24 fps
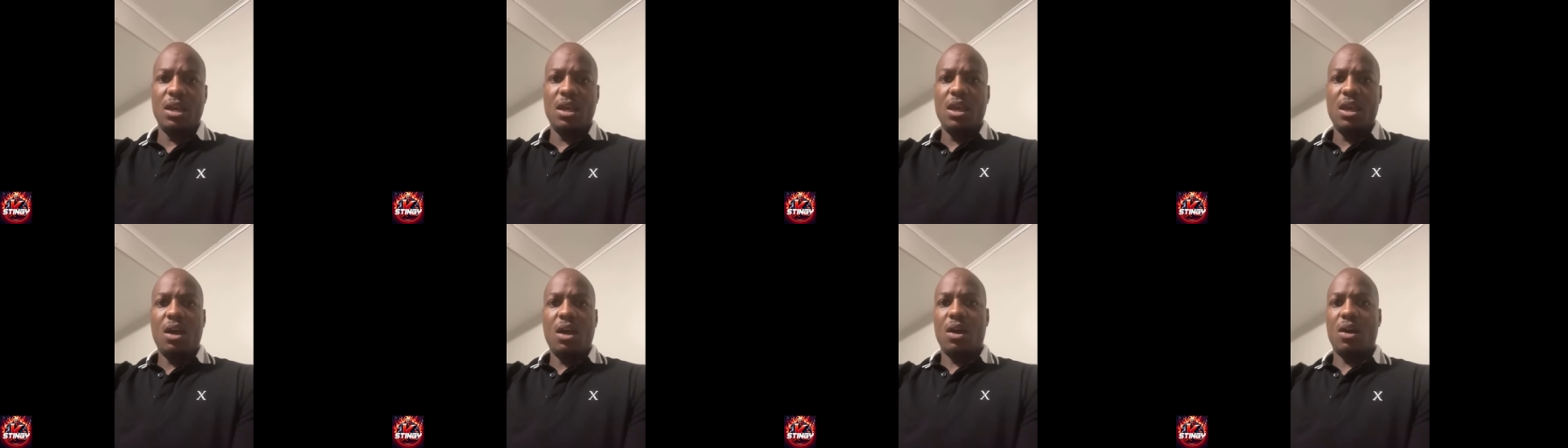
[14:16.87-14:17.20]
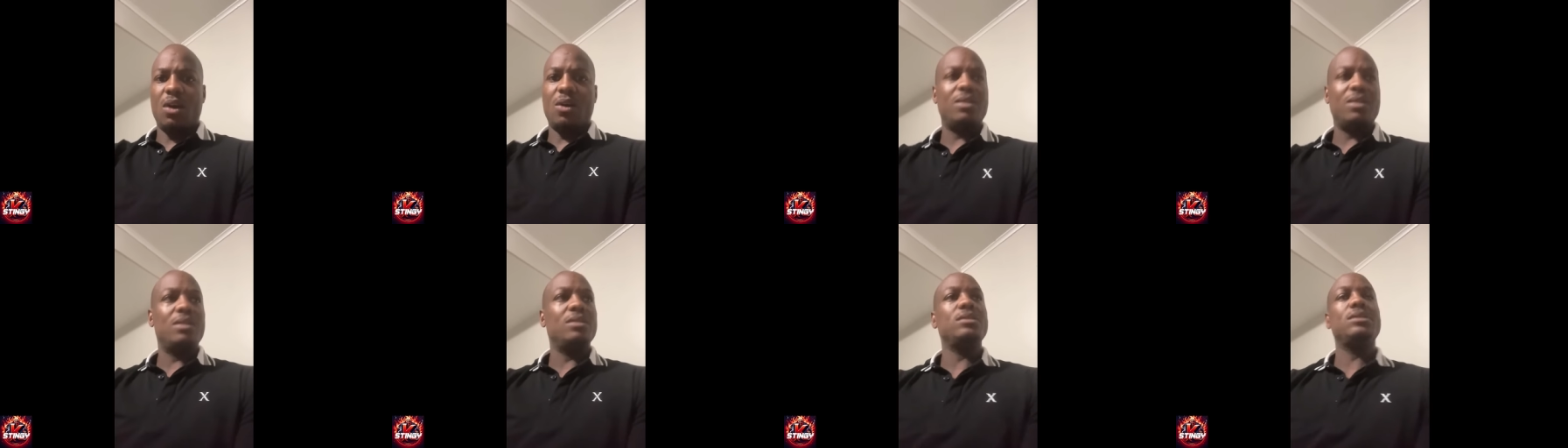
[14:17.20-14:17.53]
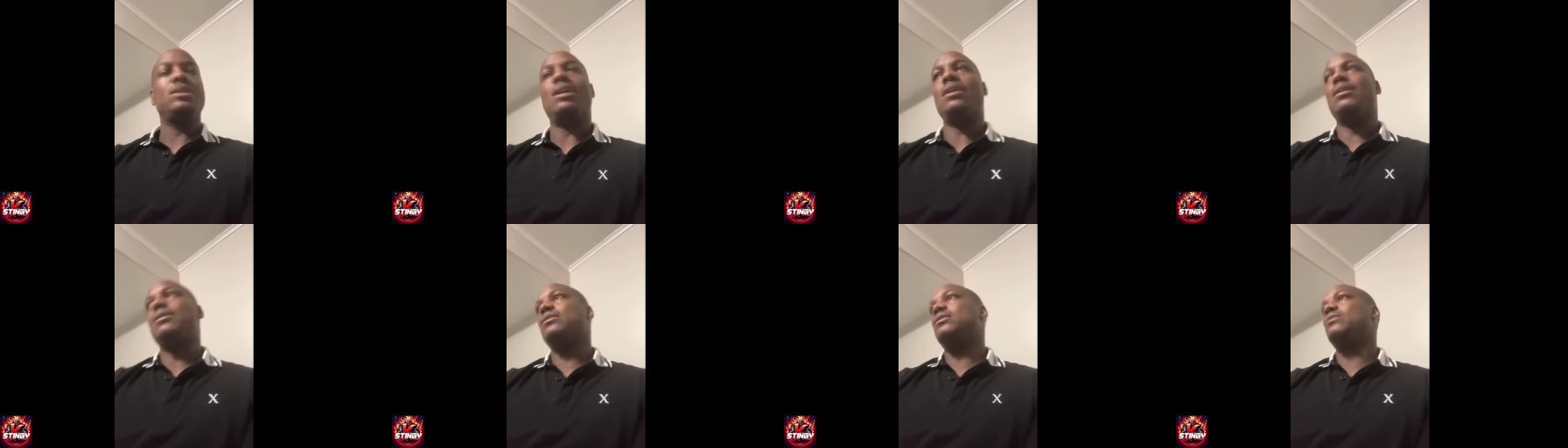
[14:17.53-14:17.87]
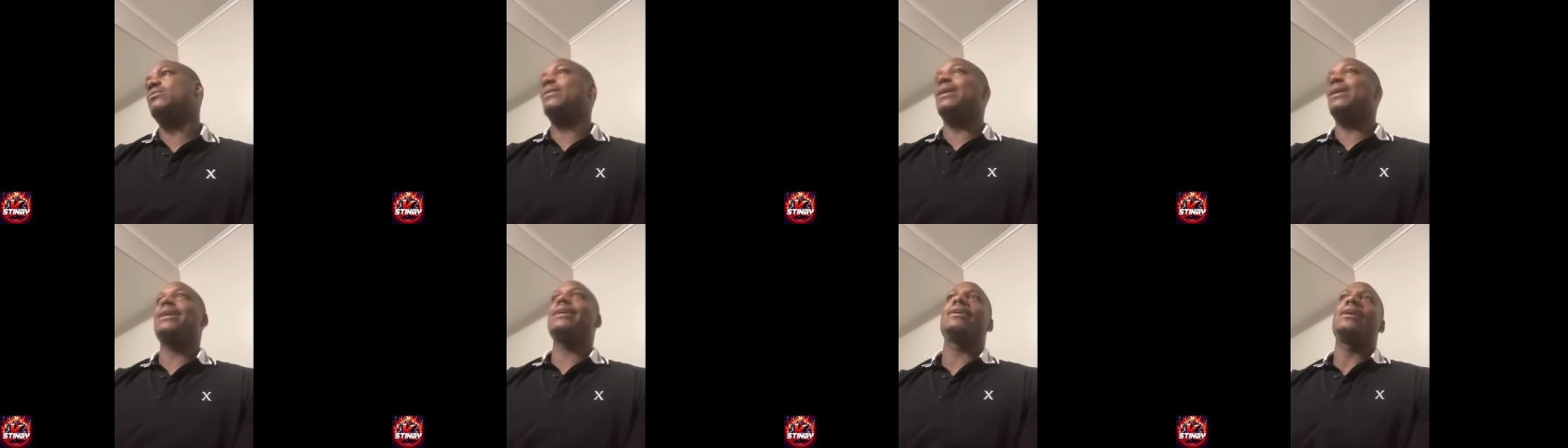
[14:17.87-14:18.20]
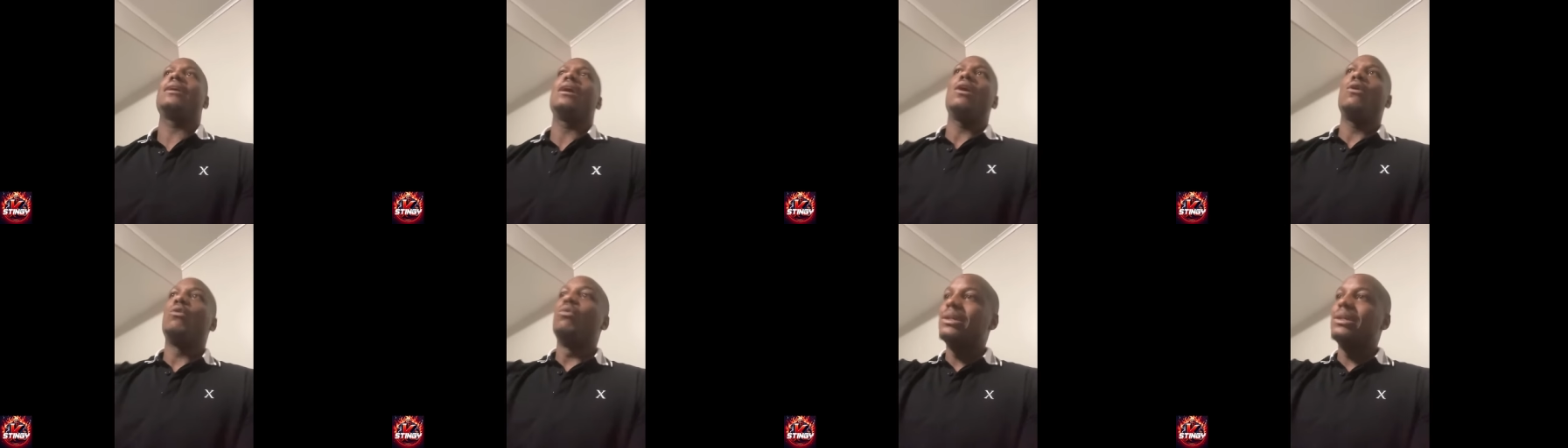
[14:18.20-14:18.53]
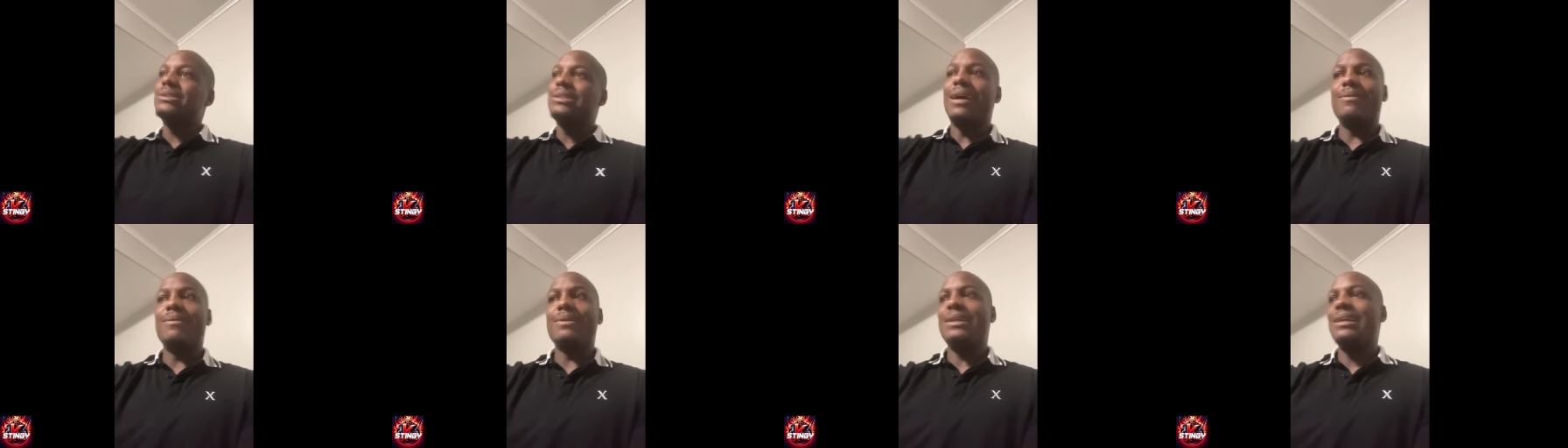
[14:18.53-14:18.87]
Oh, yeah, you're right. Once I
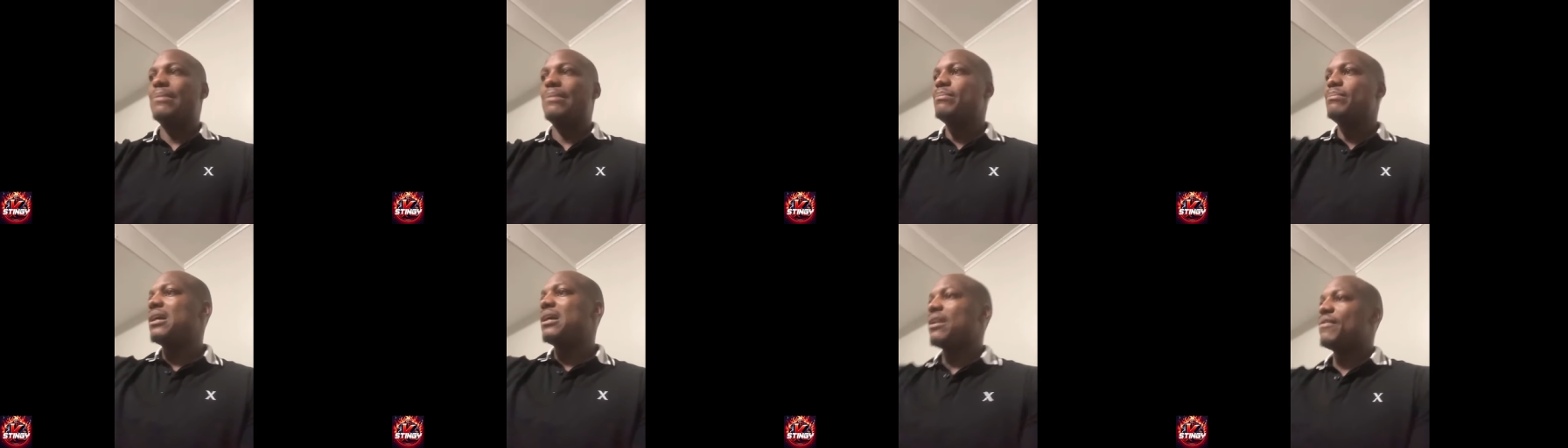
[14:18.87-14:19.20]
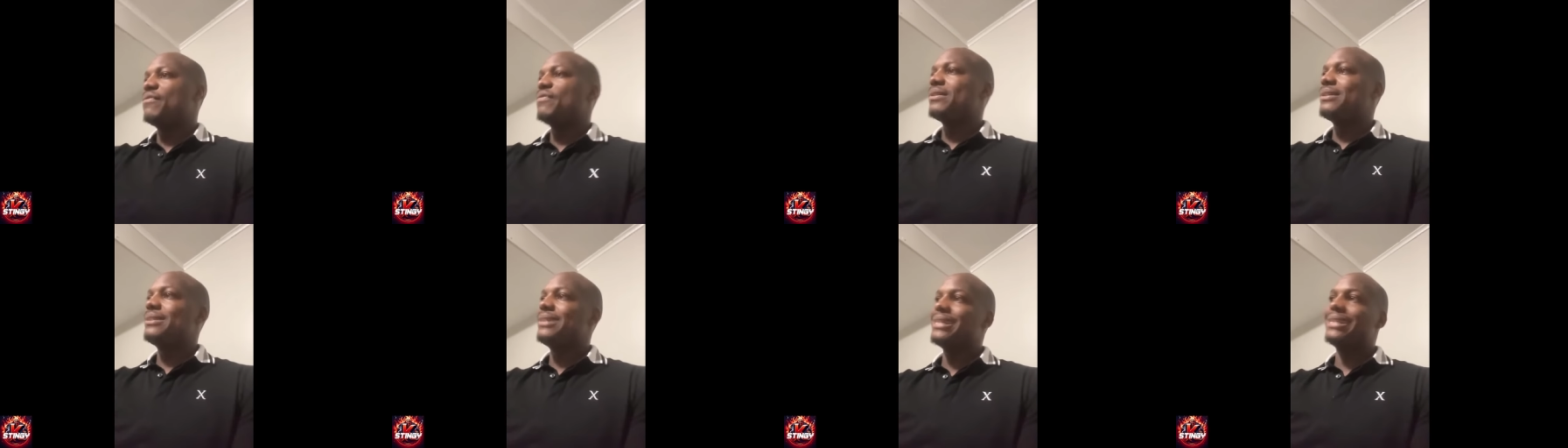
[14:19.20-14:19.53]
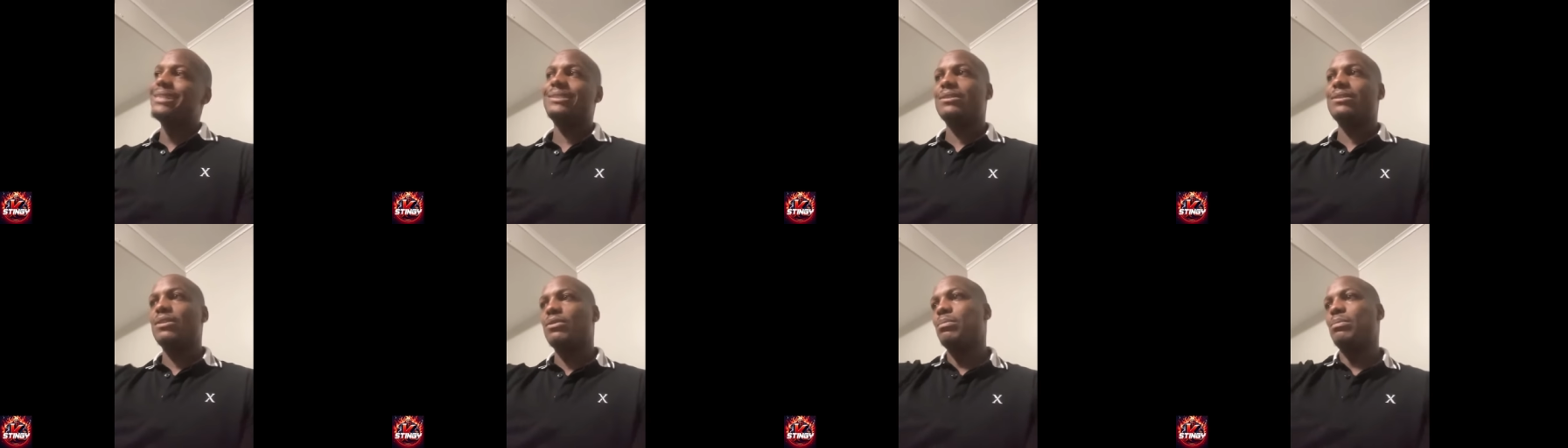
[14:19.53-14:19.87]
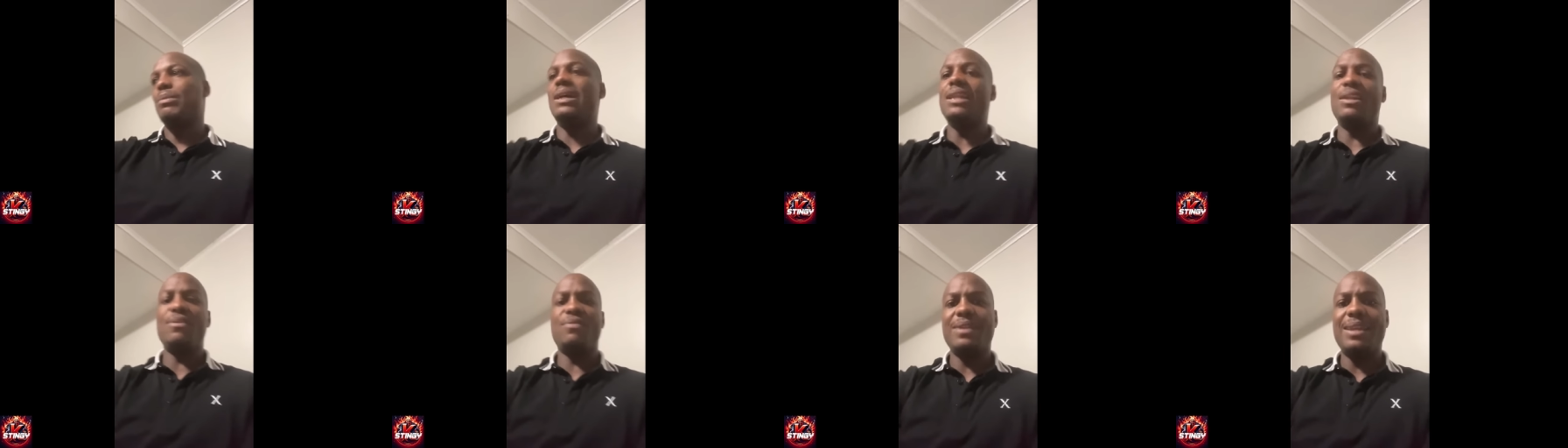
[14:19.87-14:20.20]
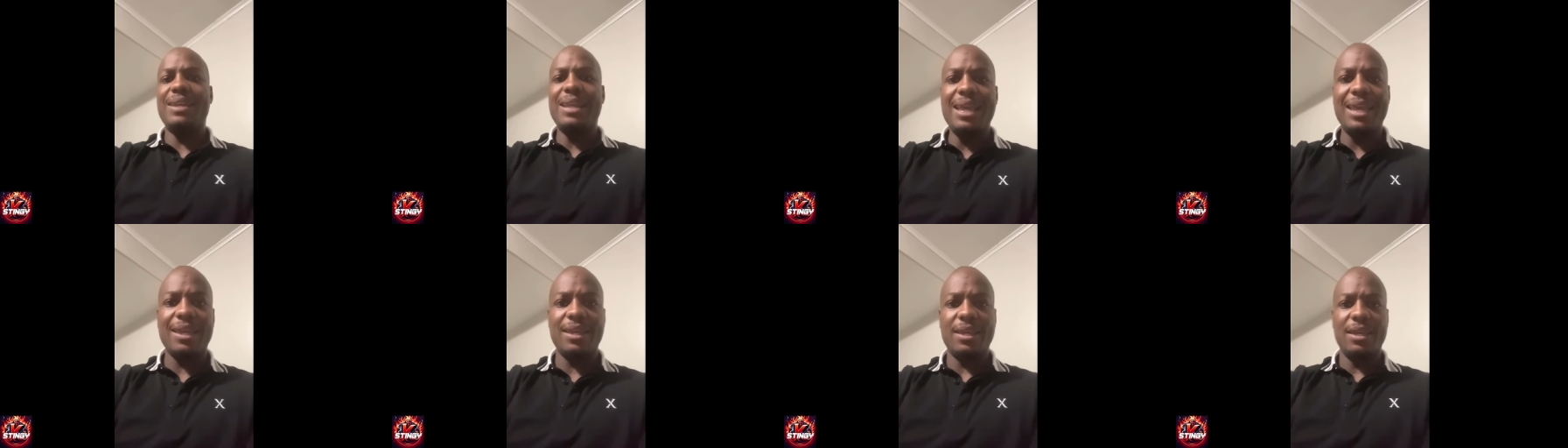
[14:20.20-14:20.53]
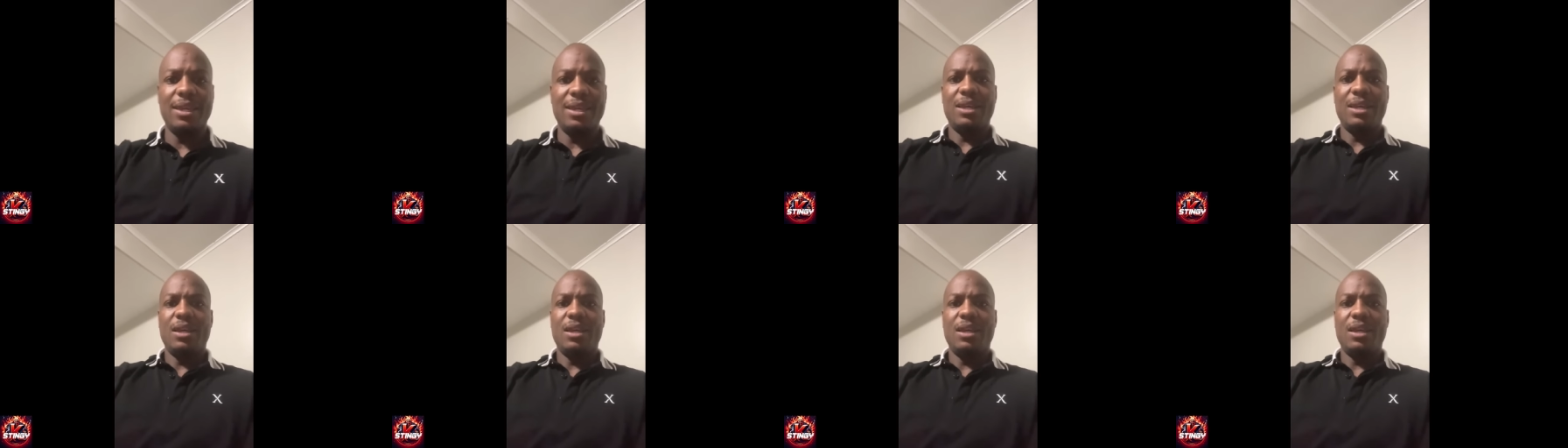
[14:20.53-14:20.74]
was getting money for this and money for that.